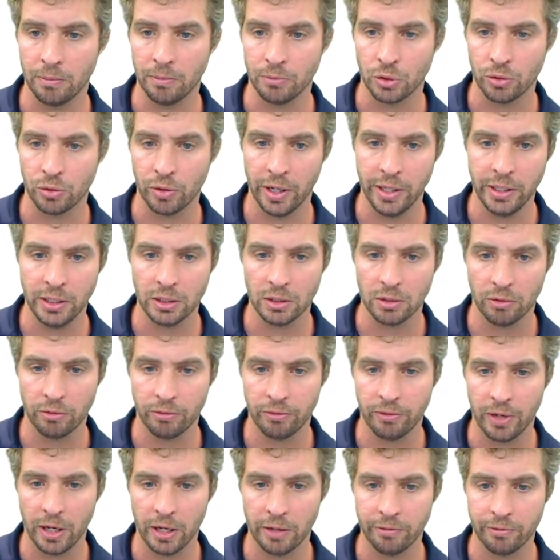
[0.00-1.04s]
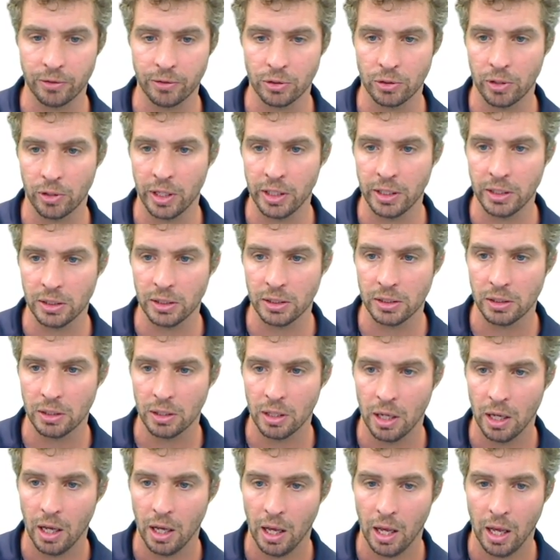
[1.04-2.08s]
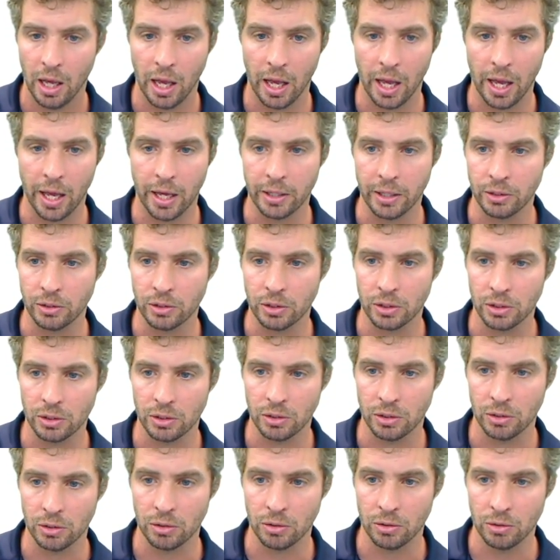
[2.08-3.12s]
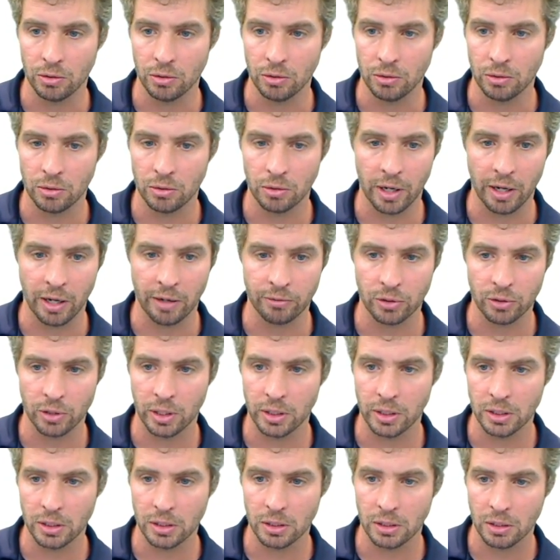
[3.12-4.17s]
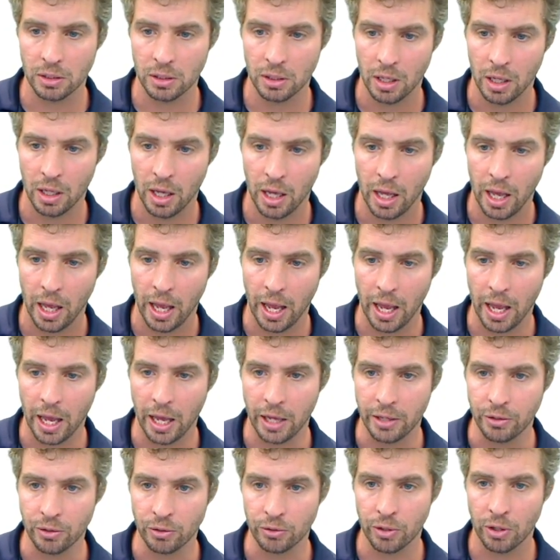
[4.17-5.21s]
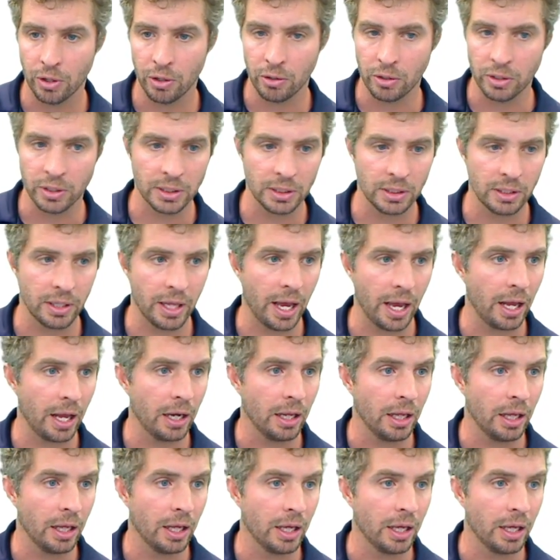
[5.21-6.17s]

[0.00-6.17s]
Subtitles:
trace. So 5 for trace, and just do graph trace. And you'll notice that